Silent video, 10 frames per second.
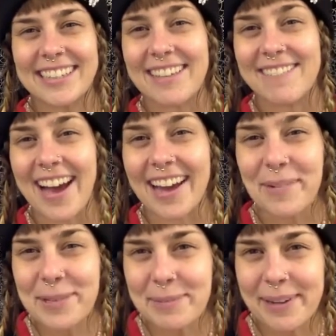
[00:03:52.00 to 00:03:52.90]
If I
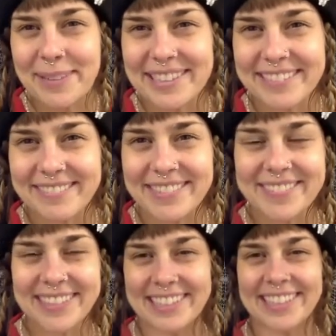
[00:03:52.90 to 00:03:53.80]
was my reason for
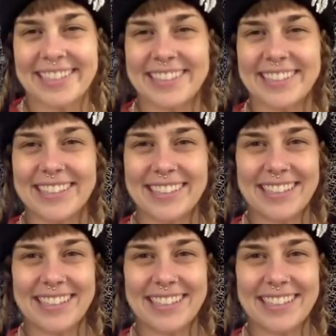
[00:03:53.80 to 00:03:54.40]
feeling good,